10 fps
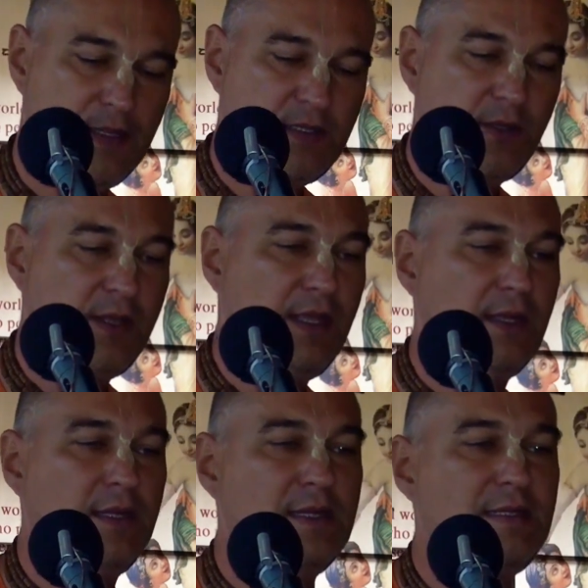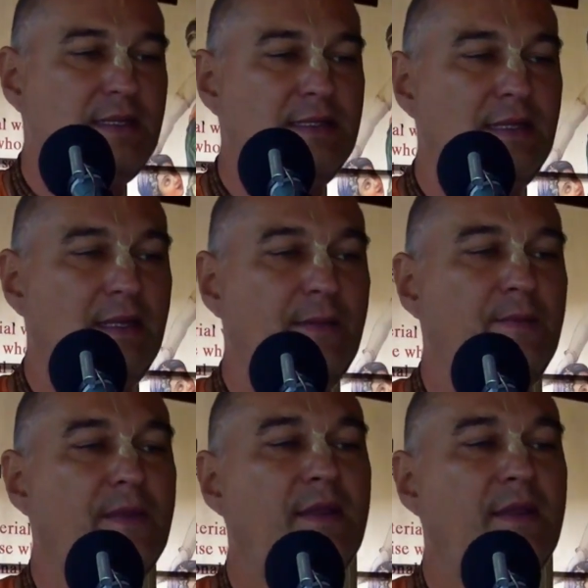So here, this is the